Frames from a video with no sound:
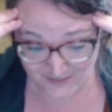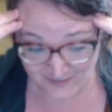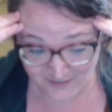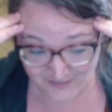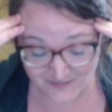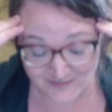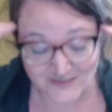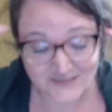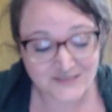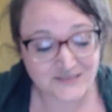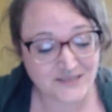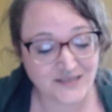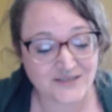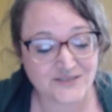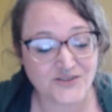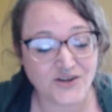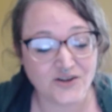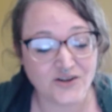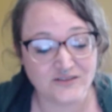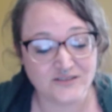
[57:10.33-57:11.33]
this
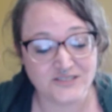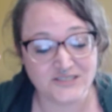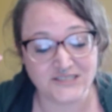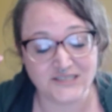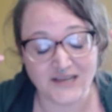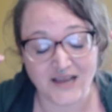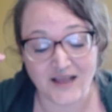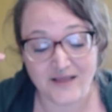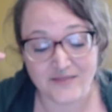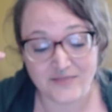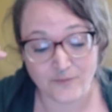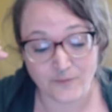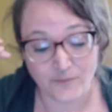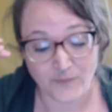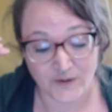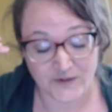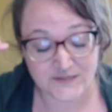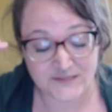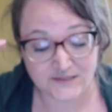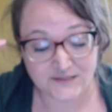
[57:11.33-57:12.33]
technology at the
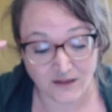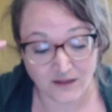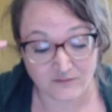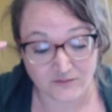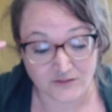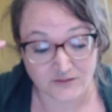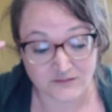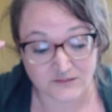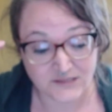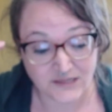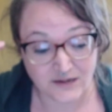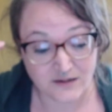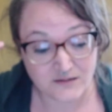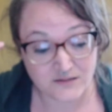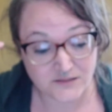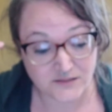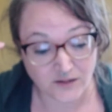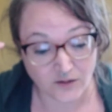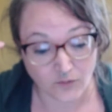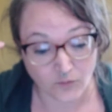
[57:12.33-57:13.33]
base level
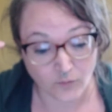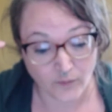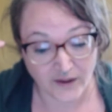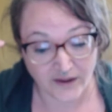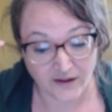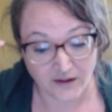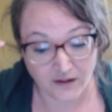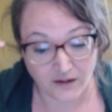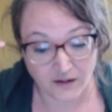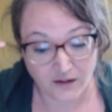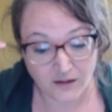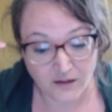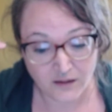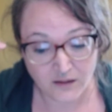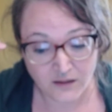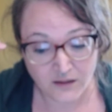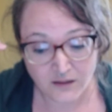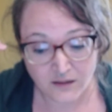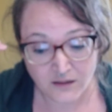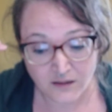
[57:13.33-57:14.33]
takes away
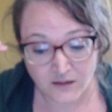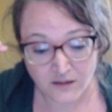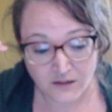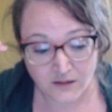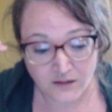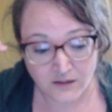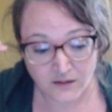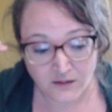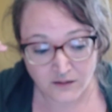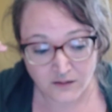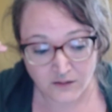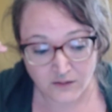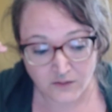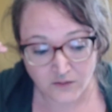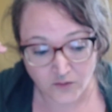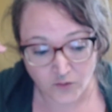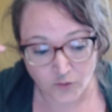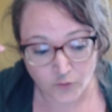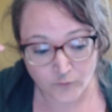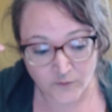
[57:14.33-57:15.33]

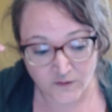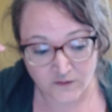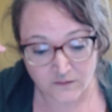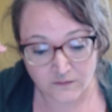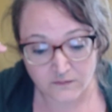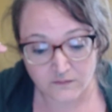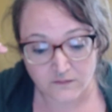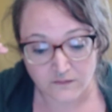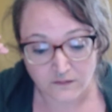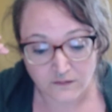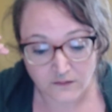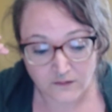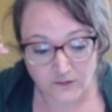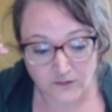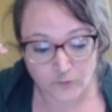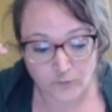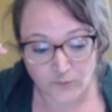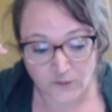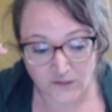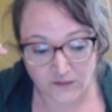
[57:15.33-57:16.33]
human to
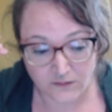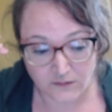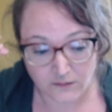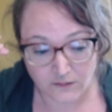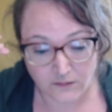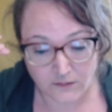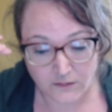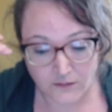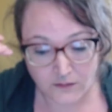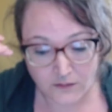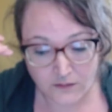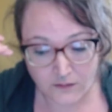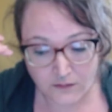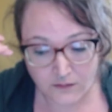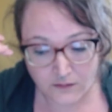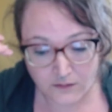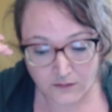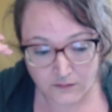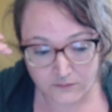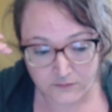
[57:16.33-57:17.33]
human
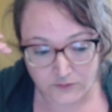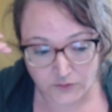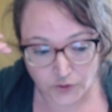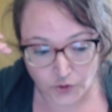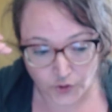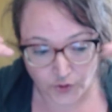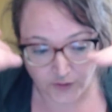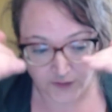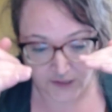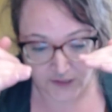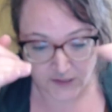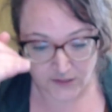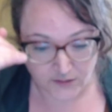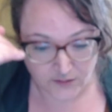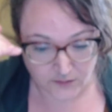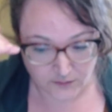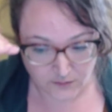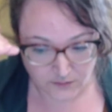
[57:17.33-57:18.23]
learning,